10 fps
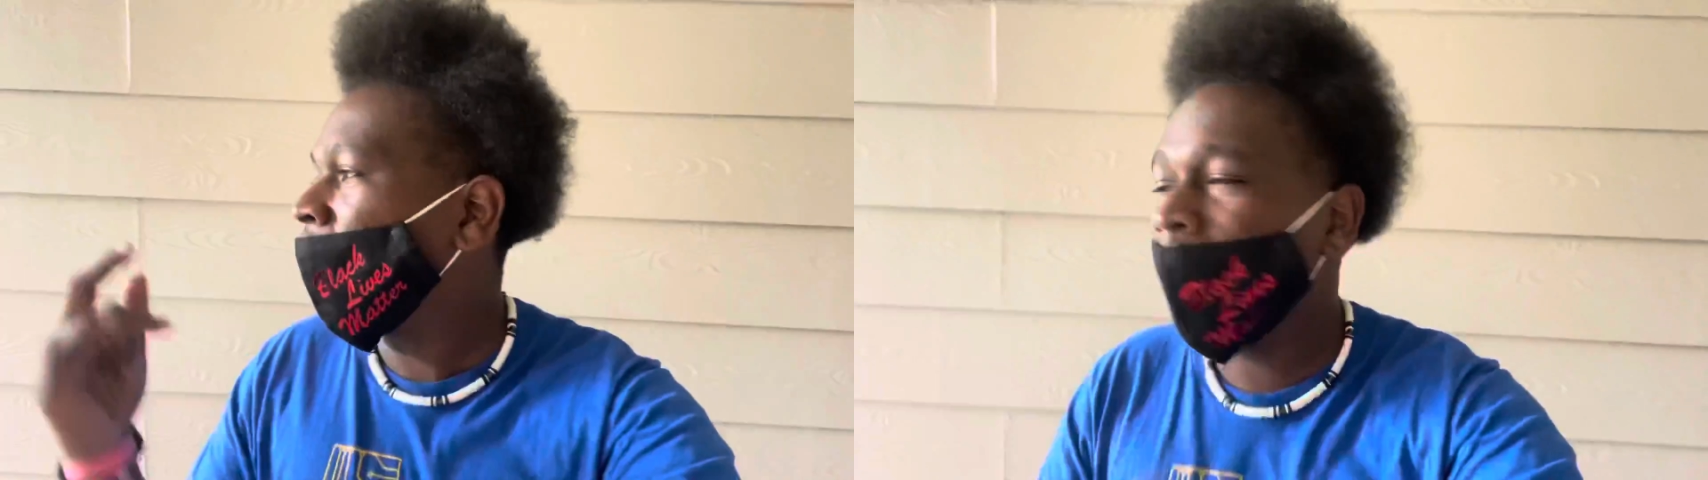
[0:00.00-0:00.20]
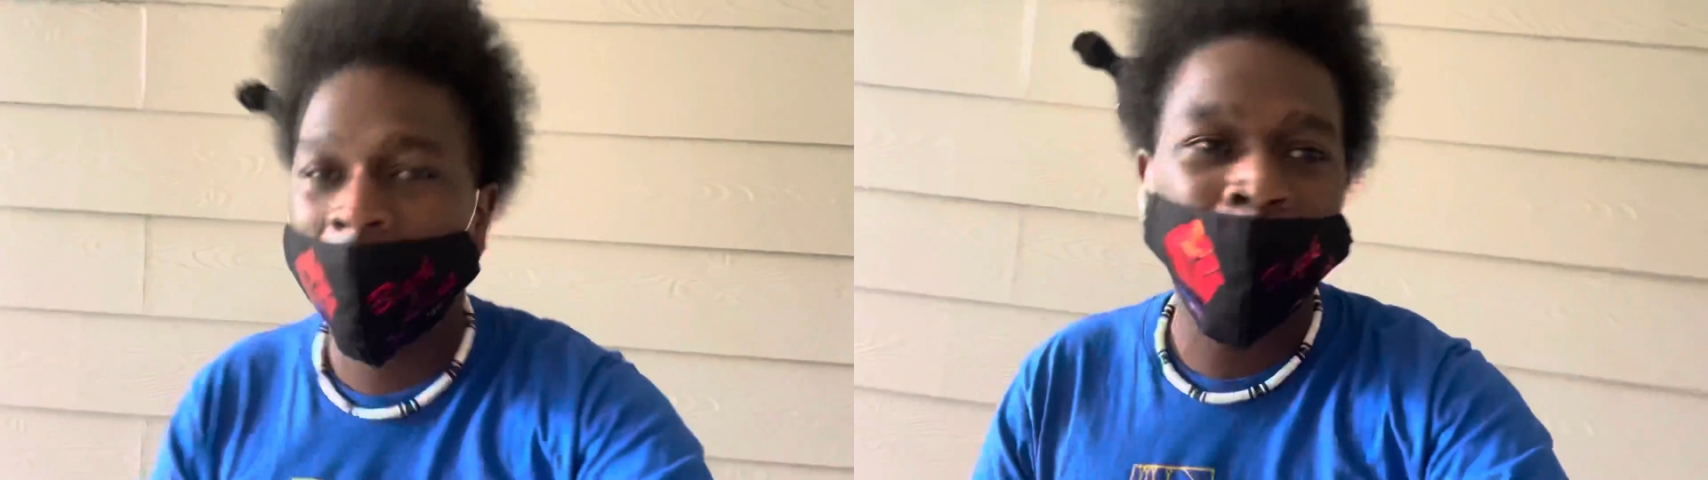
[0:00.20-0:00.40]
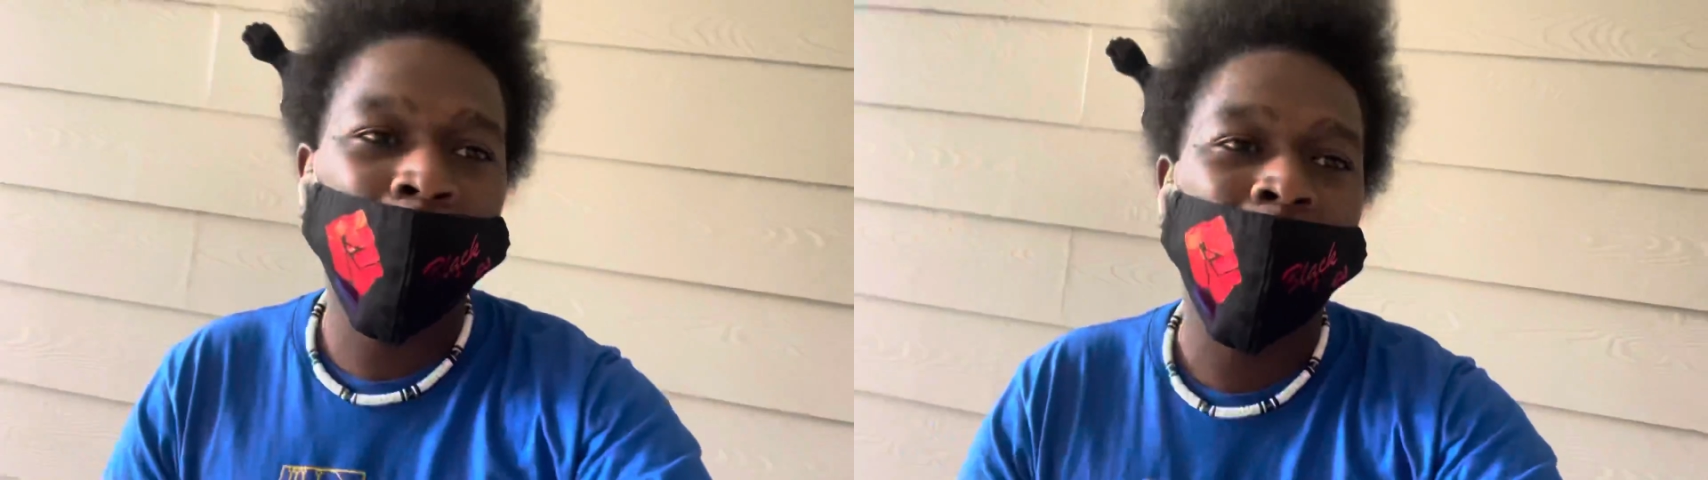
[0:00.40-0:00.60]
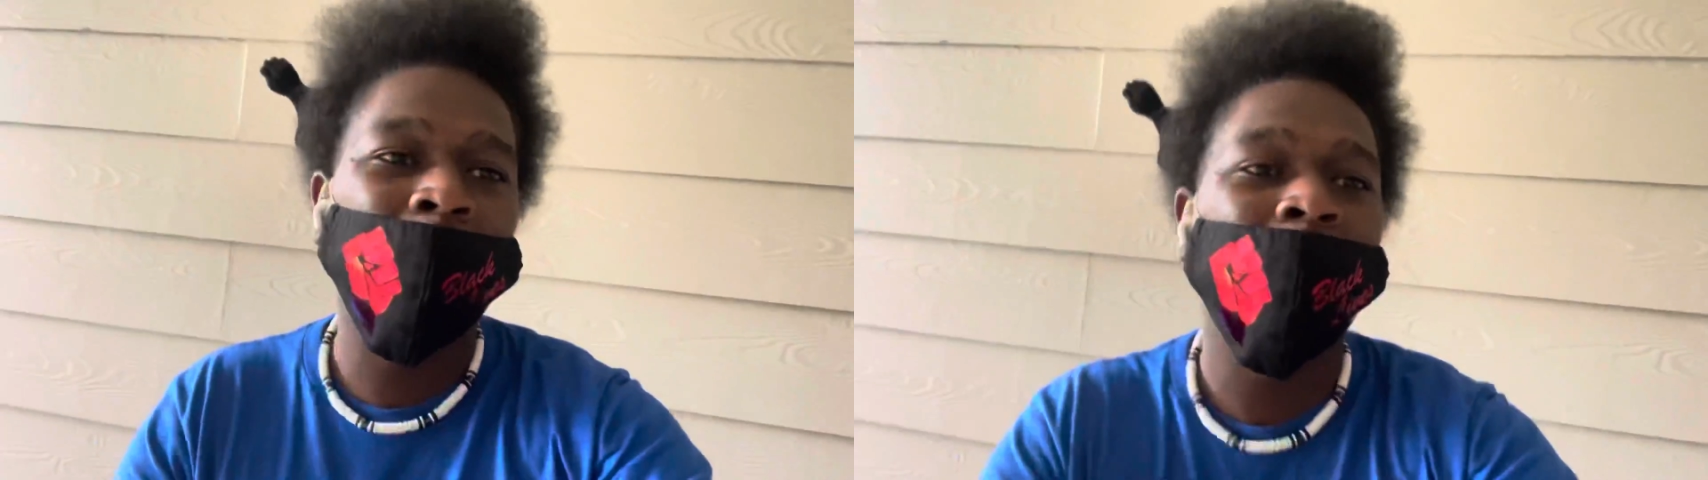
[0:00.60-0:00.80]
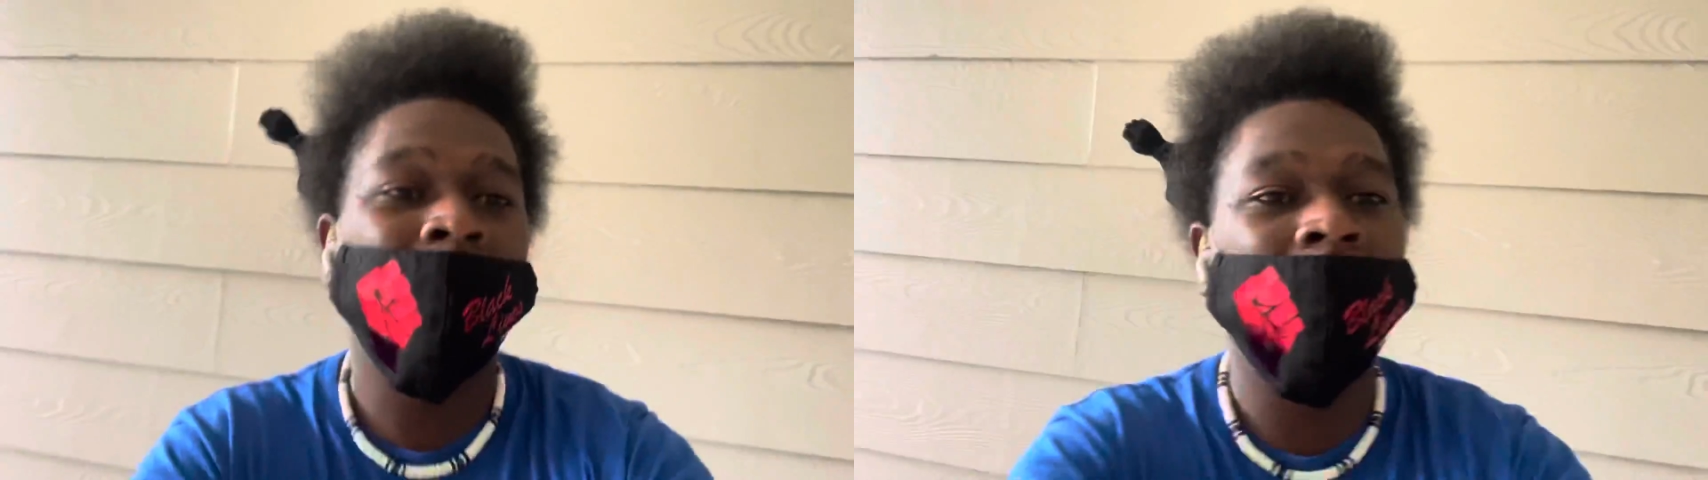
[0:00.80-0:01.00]
Hey,
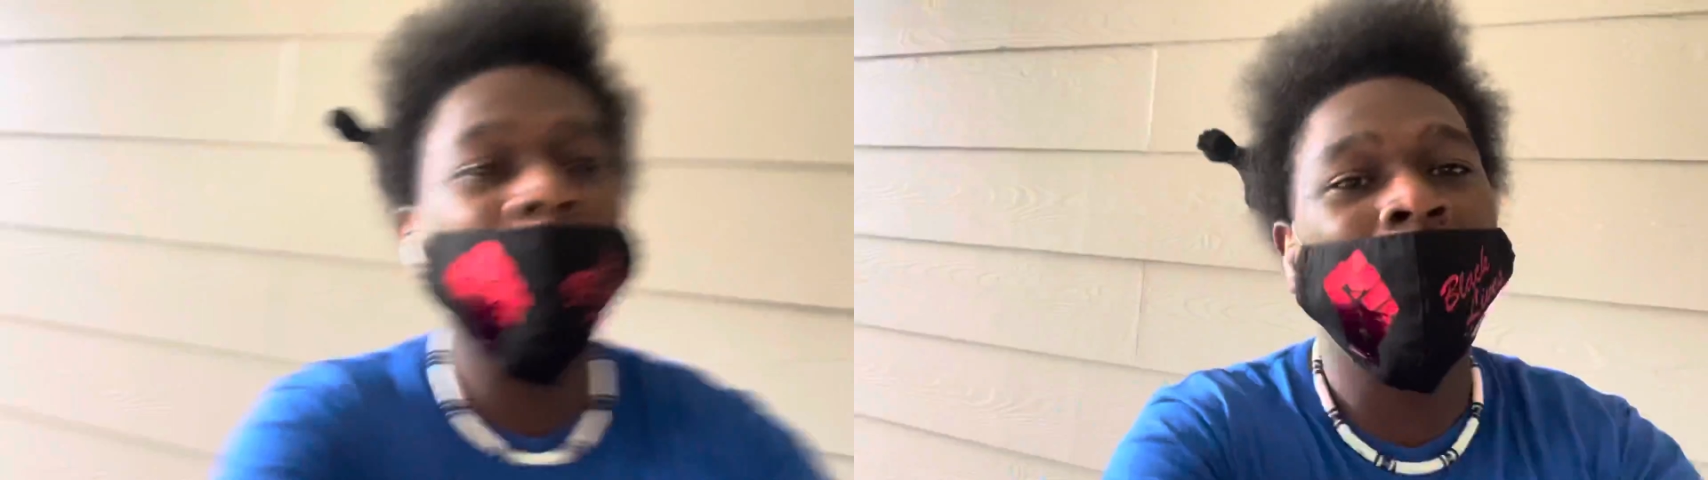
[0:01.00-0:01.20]
bro, if